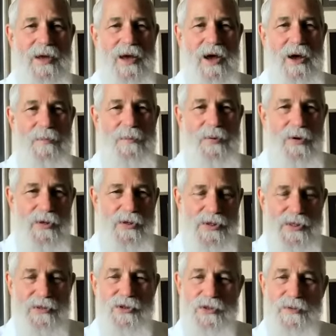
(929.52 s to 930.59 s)
A
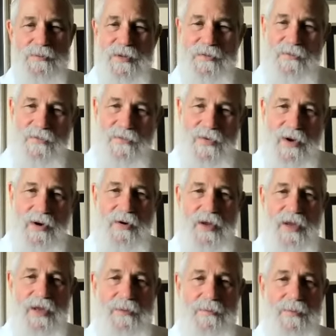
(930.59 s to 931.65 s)
person should be
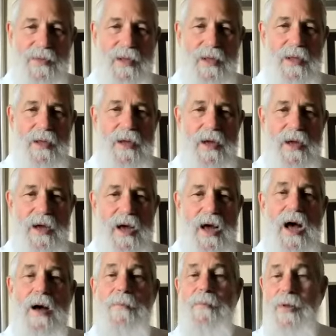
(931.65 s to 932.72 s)
very
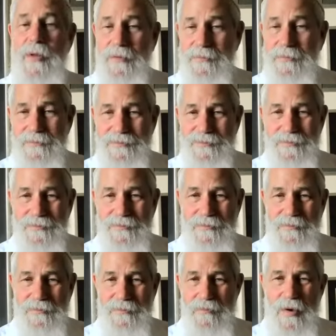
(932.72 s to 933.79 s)
humble.
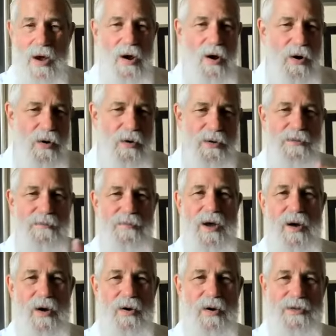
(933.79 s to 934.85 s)
Ma'od
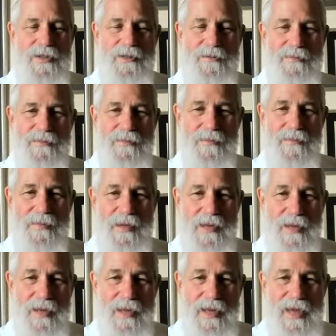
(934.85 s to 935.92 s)
ma'od.
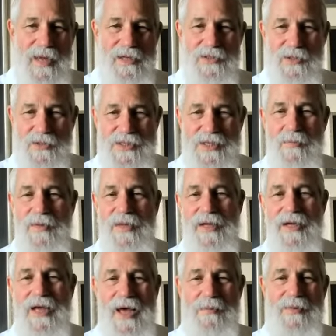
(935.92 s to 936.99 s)
And so some of the
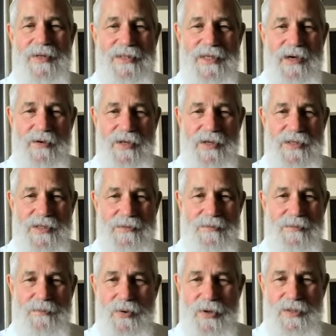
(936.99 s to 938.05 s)
commentaries
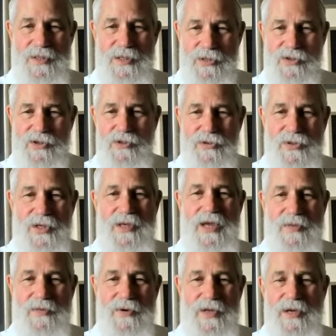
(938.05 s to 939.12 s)
put these two
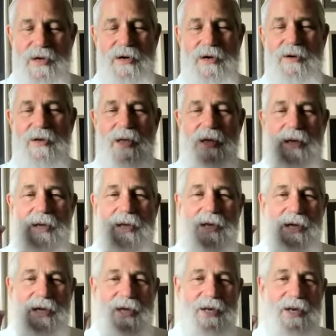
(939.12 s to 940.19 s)
together. Here,
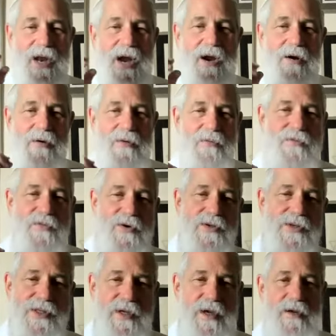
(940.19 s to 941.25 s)
in our
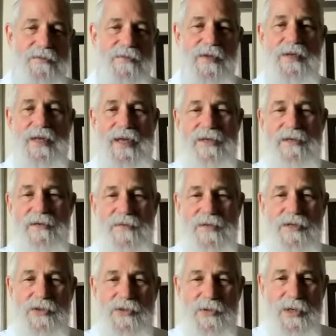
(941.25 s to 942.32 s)
verse of the land of
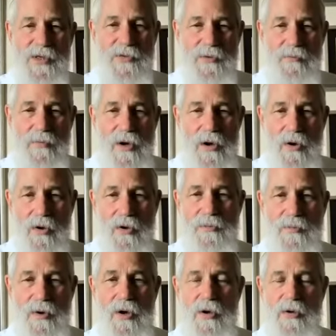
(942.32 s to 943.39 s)
Israel, the
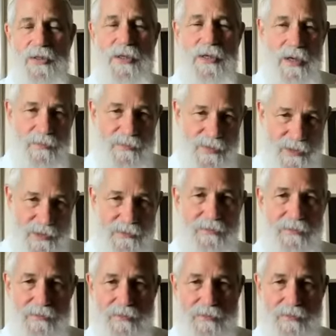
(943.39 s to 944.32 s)
ma'od ma'od comes